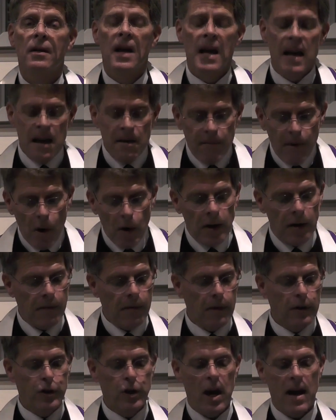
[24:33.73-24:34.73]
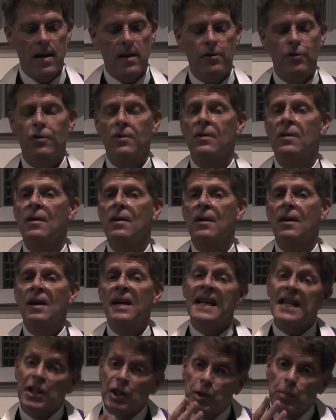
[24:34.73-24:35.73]
He voted for change,
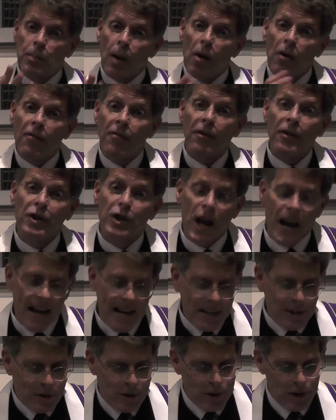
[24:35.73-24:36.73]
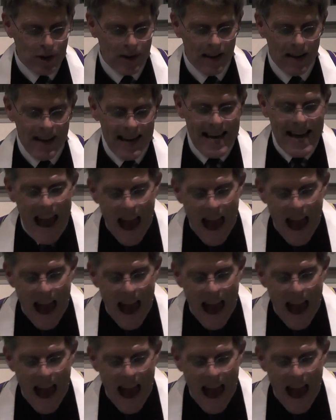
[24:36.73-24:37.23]
he spoke for change, he